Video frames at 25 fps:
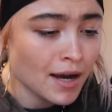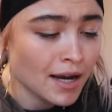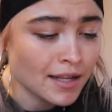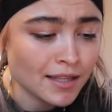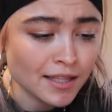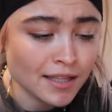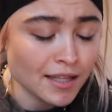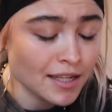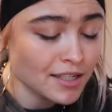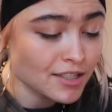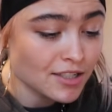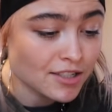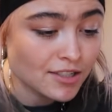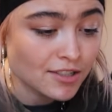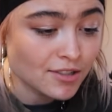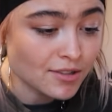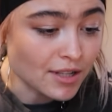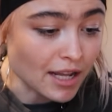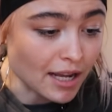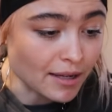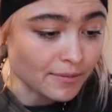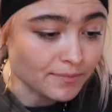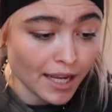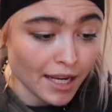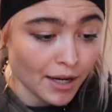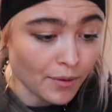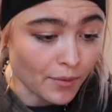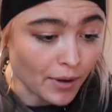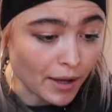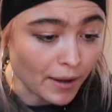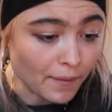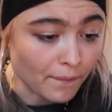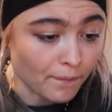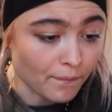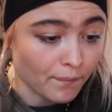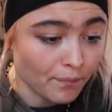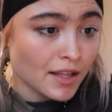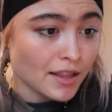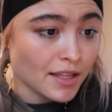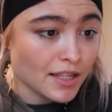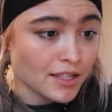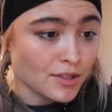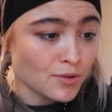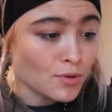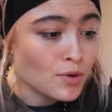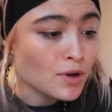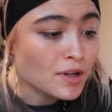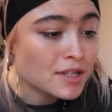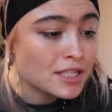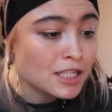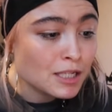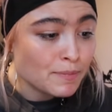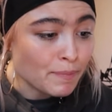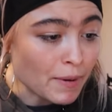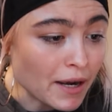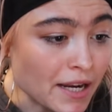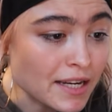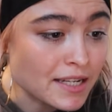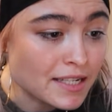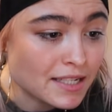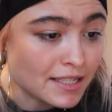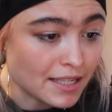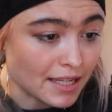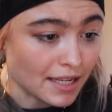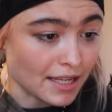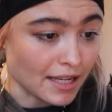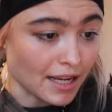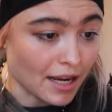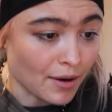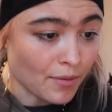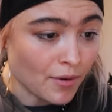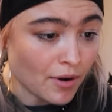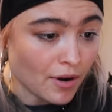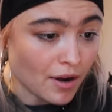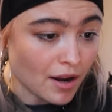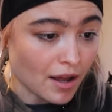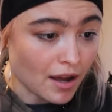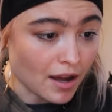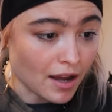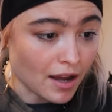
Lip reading: I think they should do that. Anyway, these all look spicy, I won't